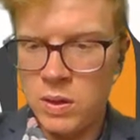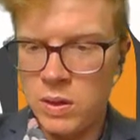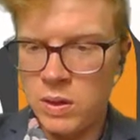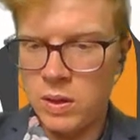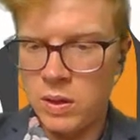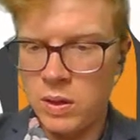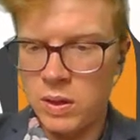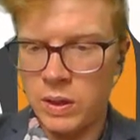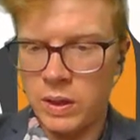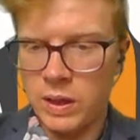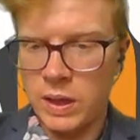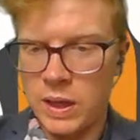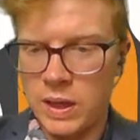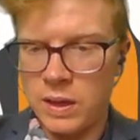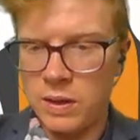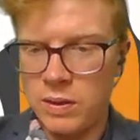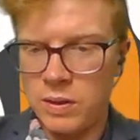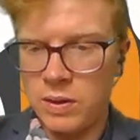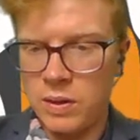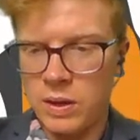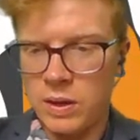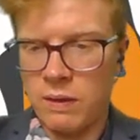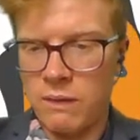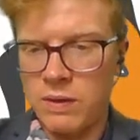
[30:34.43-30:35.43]
Okay,
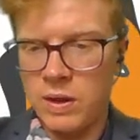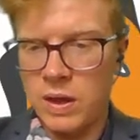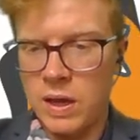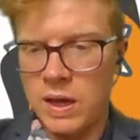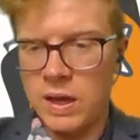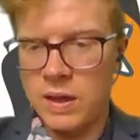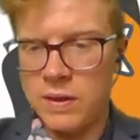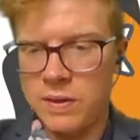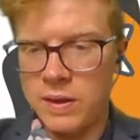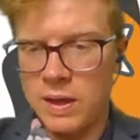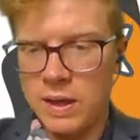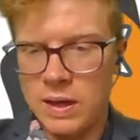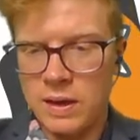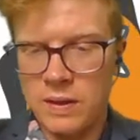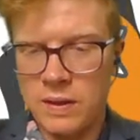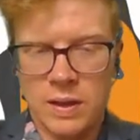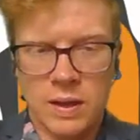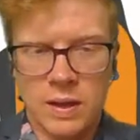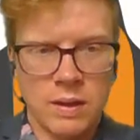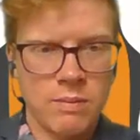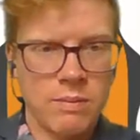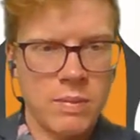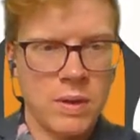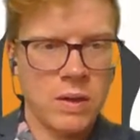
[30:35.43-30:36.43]
I'll give you guys
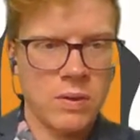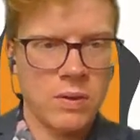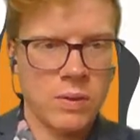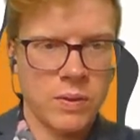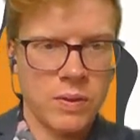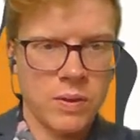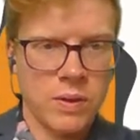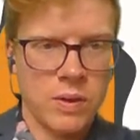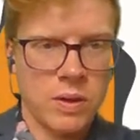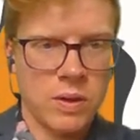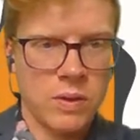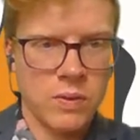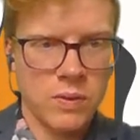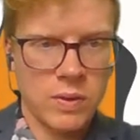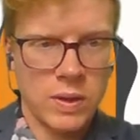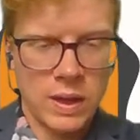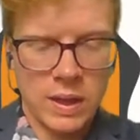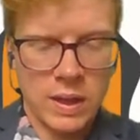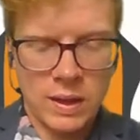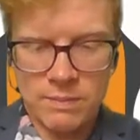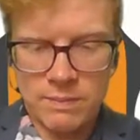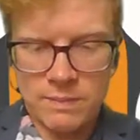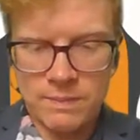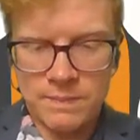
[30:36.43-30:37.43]
another minute or so to join
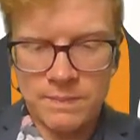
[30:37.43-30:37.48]
up.